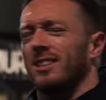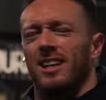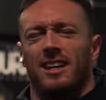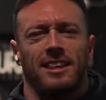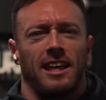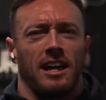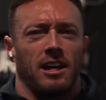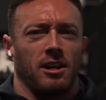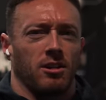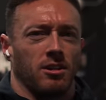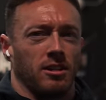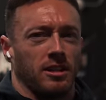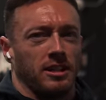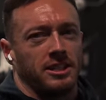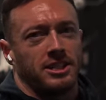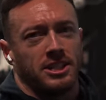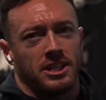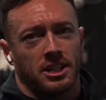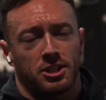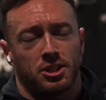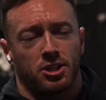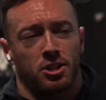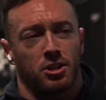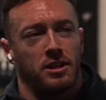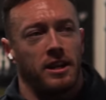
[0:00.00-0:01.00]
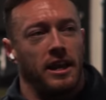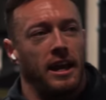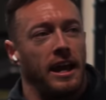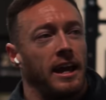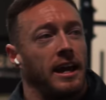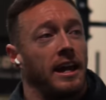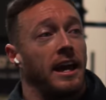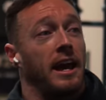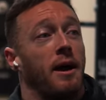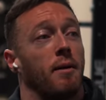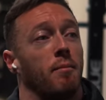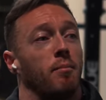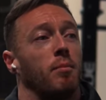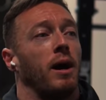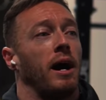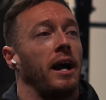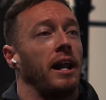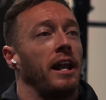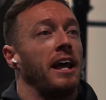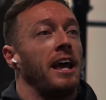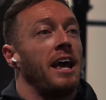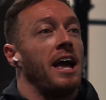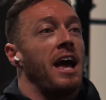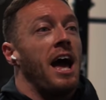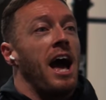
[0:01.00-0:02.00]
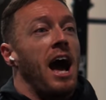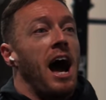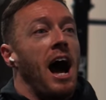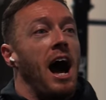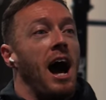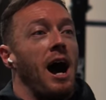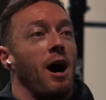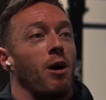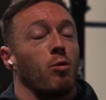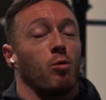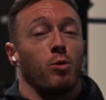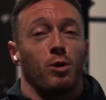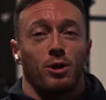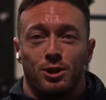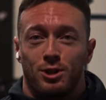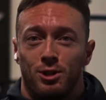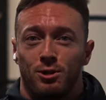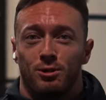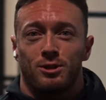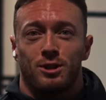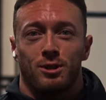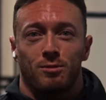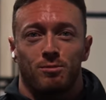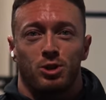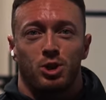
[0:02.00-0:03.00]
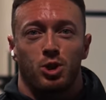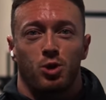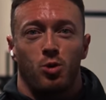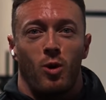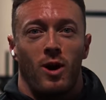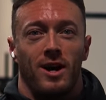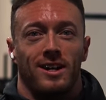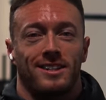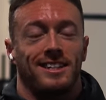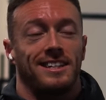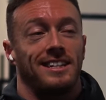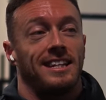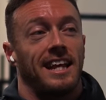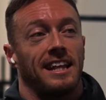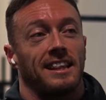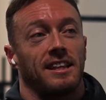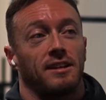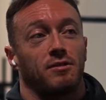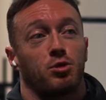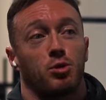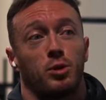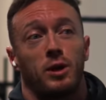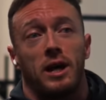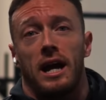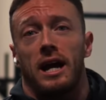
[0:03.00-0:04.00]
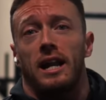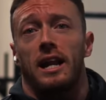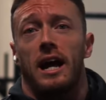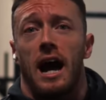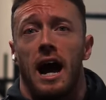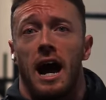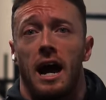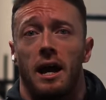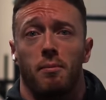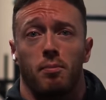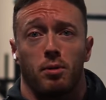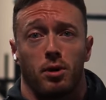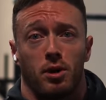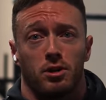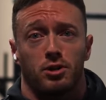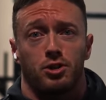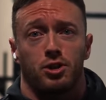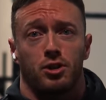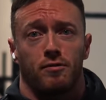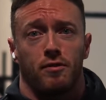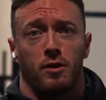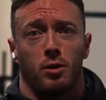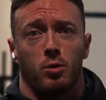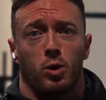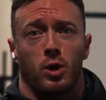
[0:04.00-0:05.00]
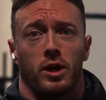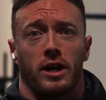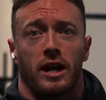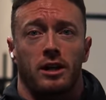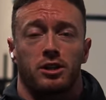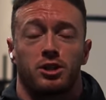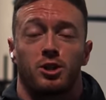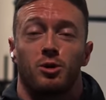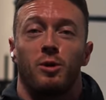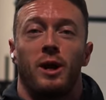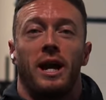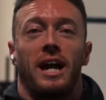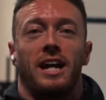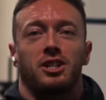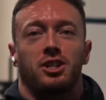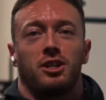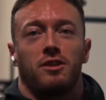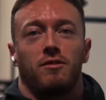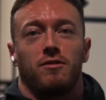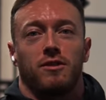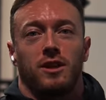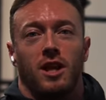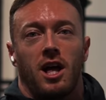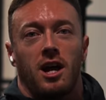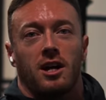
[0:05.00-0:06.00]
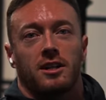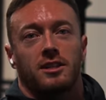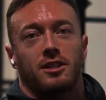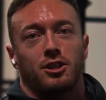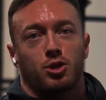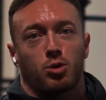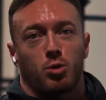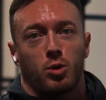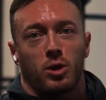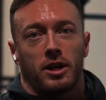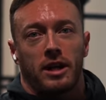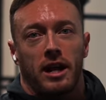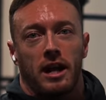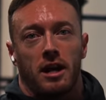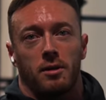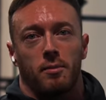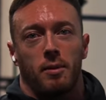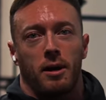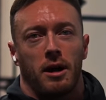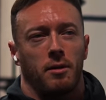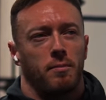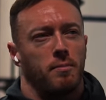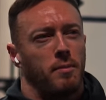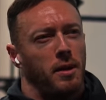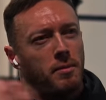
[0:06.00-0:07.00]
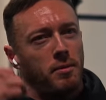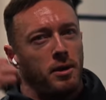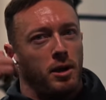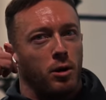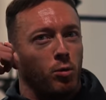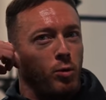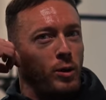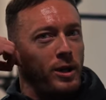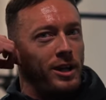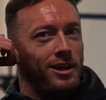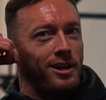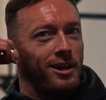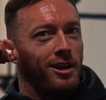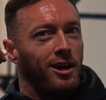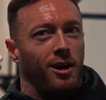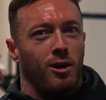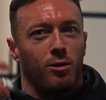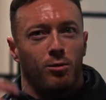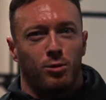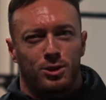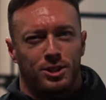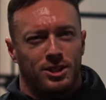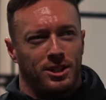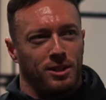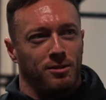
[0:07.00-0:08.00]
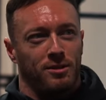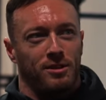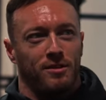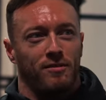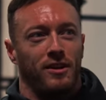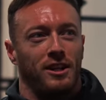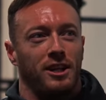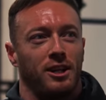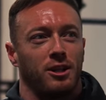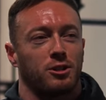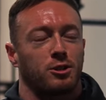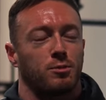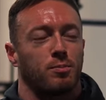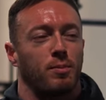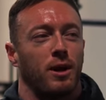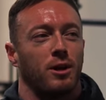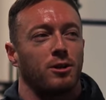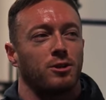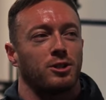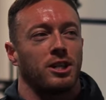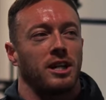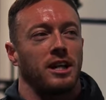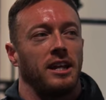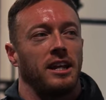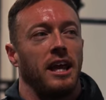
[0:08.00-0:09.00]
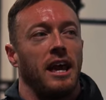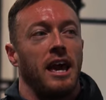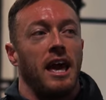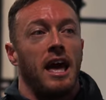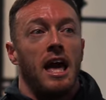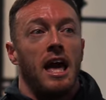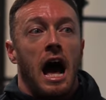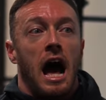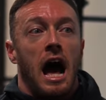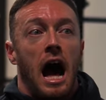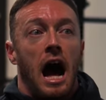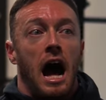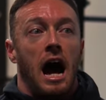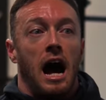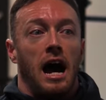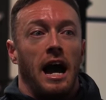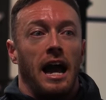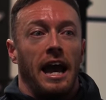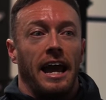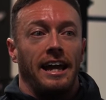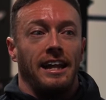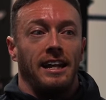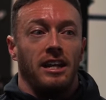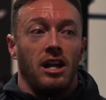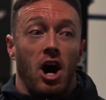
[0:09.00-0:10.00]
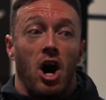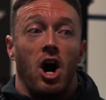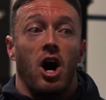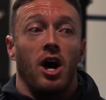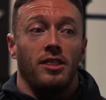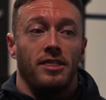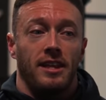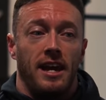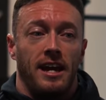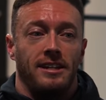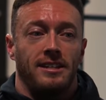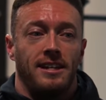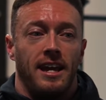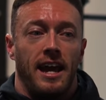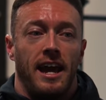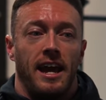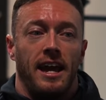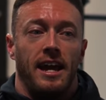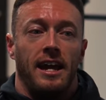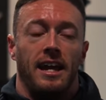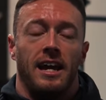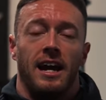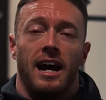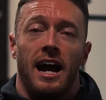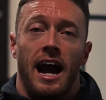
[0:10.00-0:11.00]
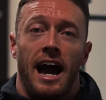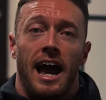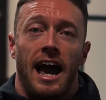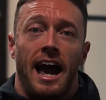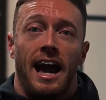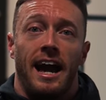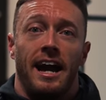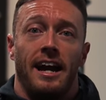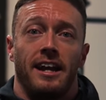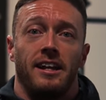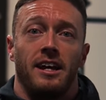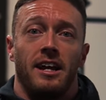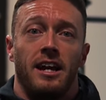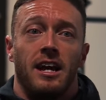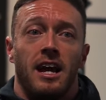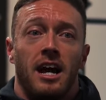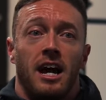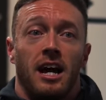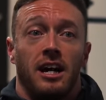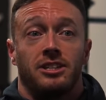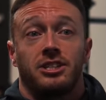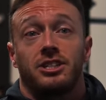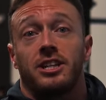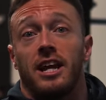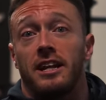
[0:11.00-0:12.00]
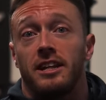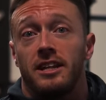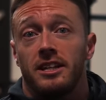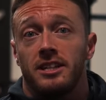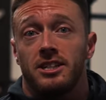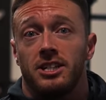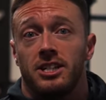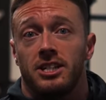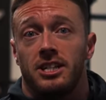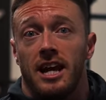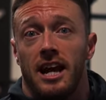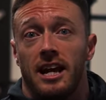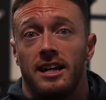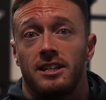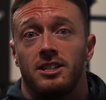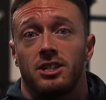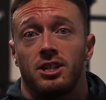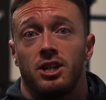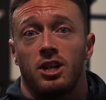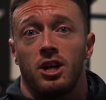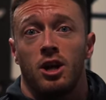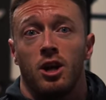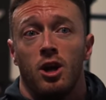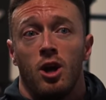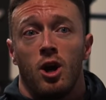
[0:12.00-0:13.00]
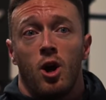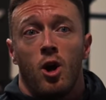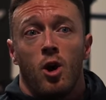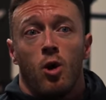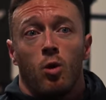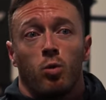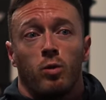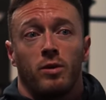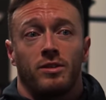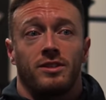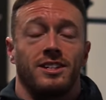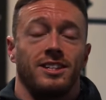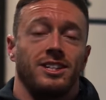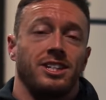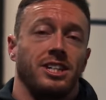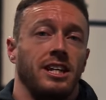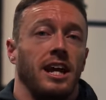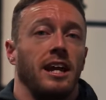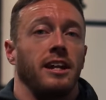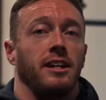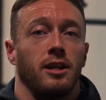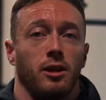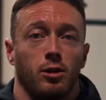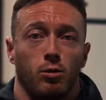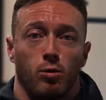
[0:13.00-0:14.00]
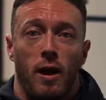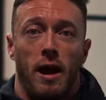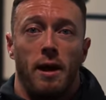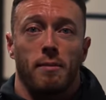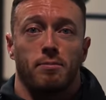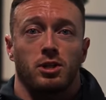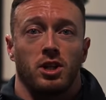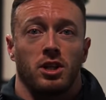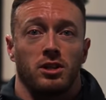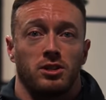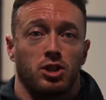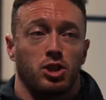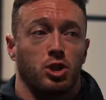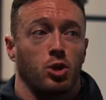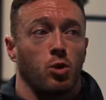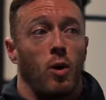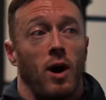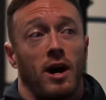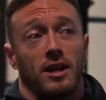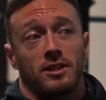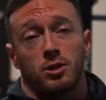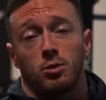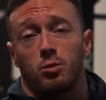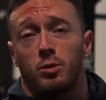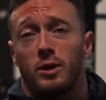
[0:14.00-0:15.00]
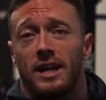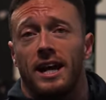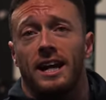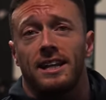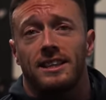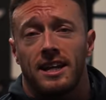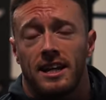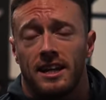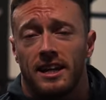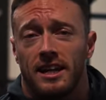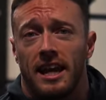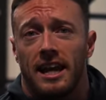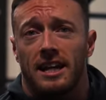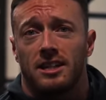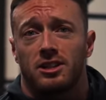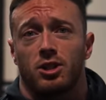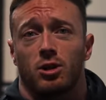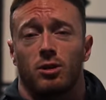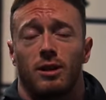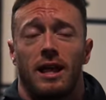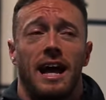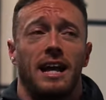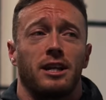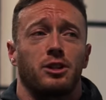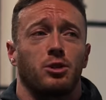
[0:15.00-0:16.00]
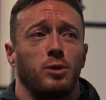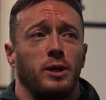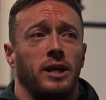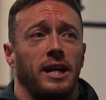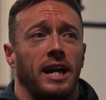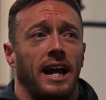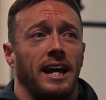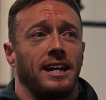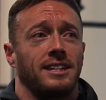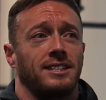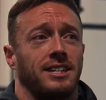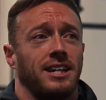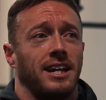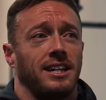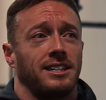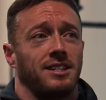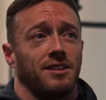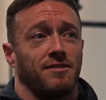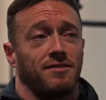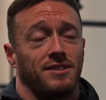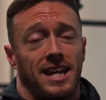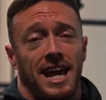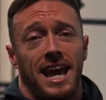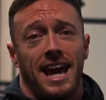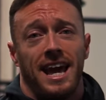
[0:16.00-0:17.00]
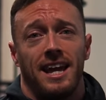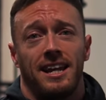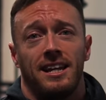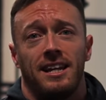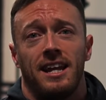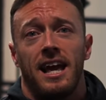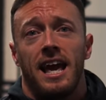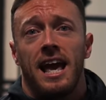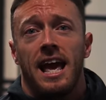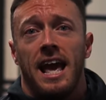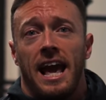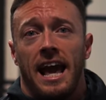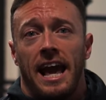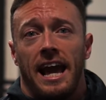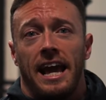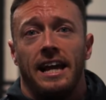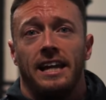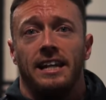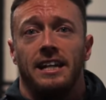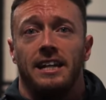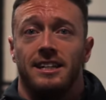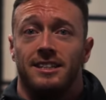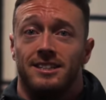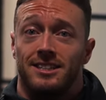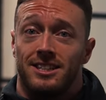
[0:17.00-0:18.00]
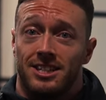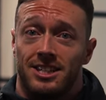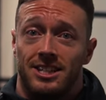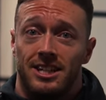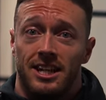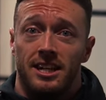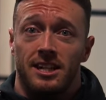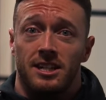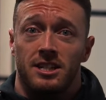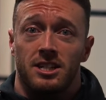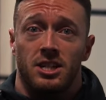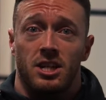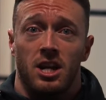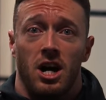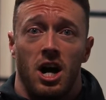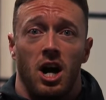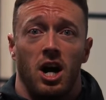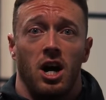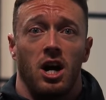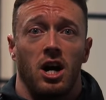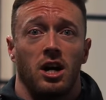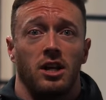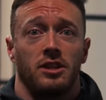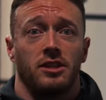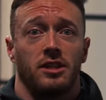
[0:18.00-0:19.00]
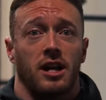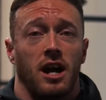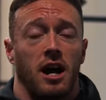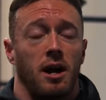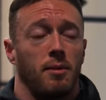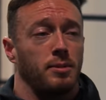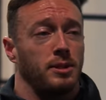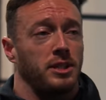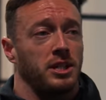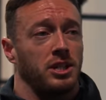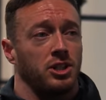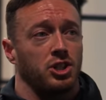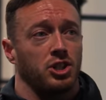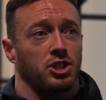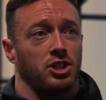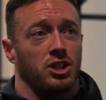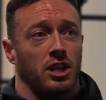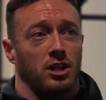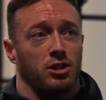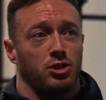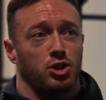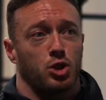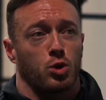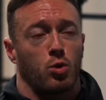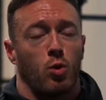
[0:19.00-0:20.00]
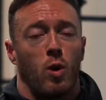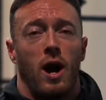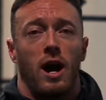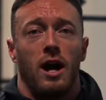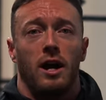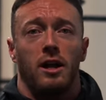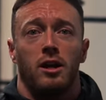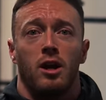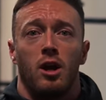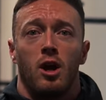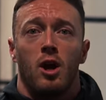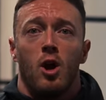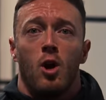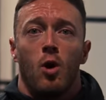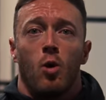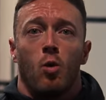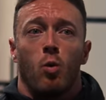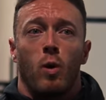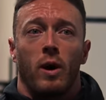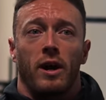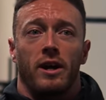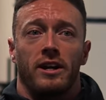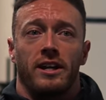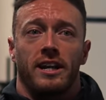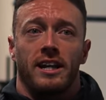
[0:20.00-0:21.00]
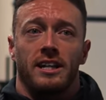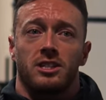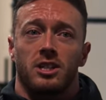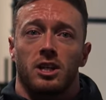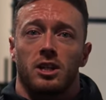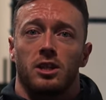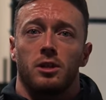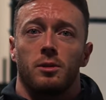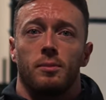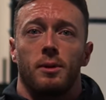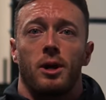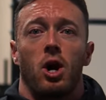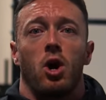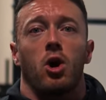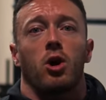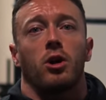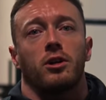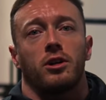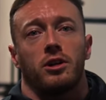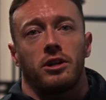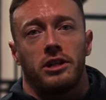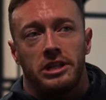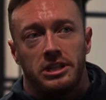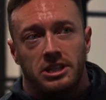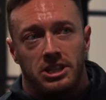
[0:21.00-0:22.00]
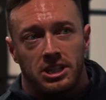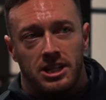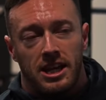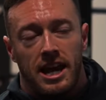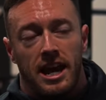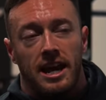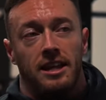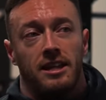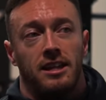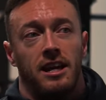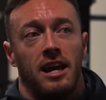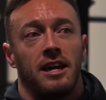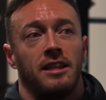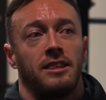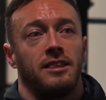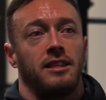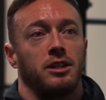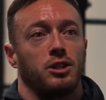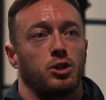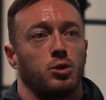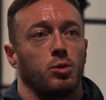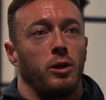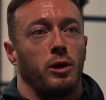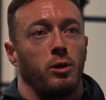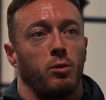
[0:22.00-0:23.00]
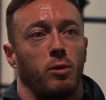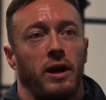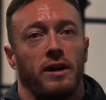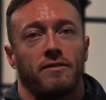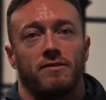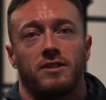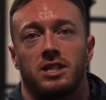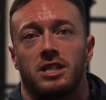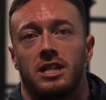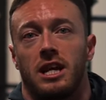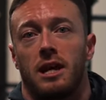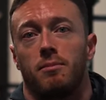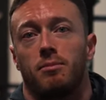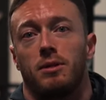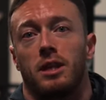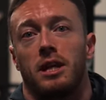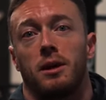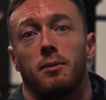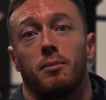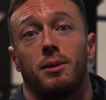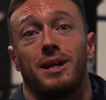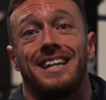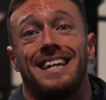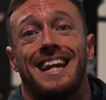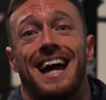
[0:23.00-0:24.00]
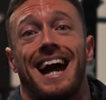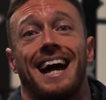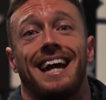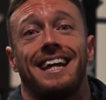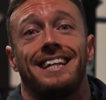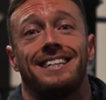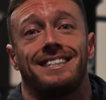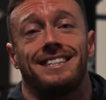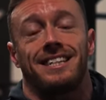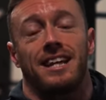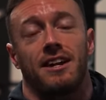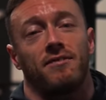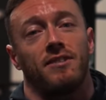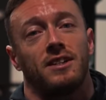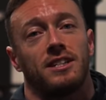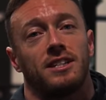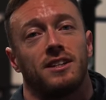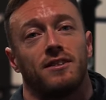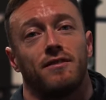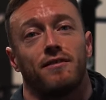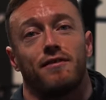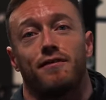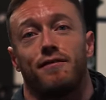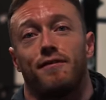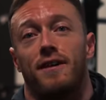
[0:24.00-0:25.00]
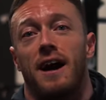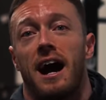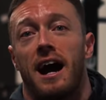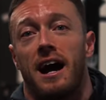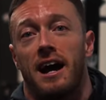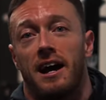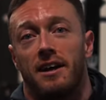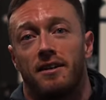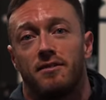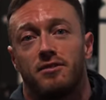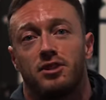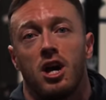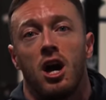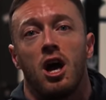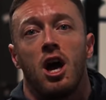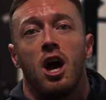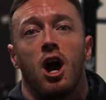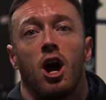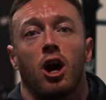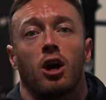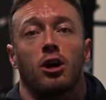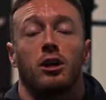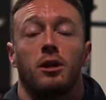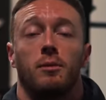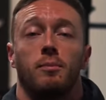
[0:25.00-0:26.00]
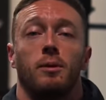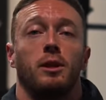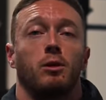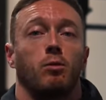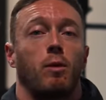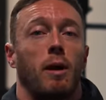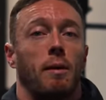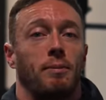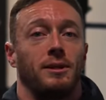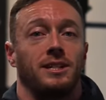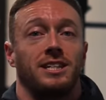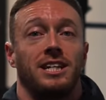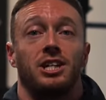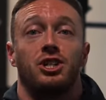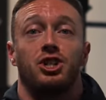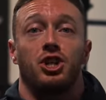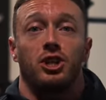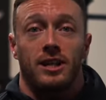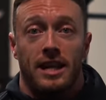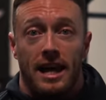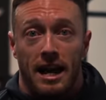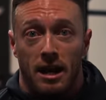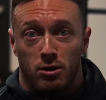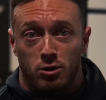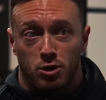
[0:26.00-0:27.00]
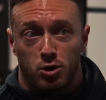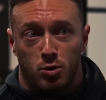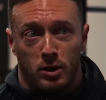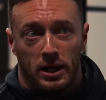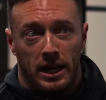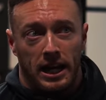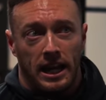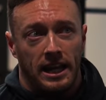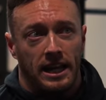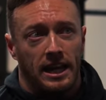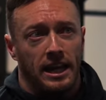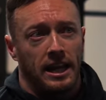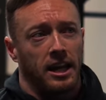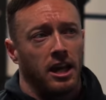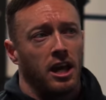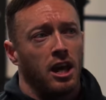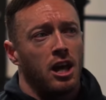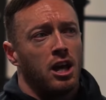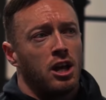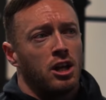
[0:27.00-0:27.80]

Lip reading: it's not that early. It's 6:30 a.m. But we're doing some squats and deadlifts. We got a hypertrophy workout. So we actually vlogged this workout about maybe a week ago. We'll see when the video is posted. And on that day, I had ascending sets with descending reps on squats. And we got that again. So last week, I had sets of 10, 8, and 6 on the competition style squat, where it gets a little bit harder each set. This week, we have the same thing, but 9, 7s, and 5s are going to be the repetition counts we're hitting.